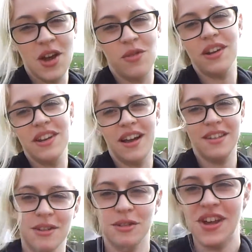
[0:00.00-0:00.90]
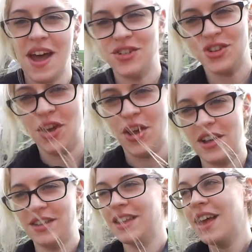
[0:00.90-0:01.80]
One nice little touch though
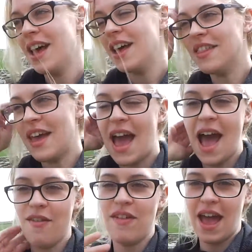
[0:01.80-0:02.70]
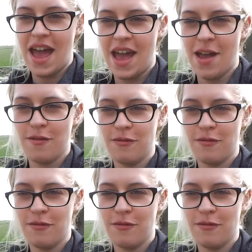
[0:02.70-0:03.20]
is they have a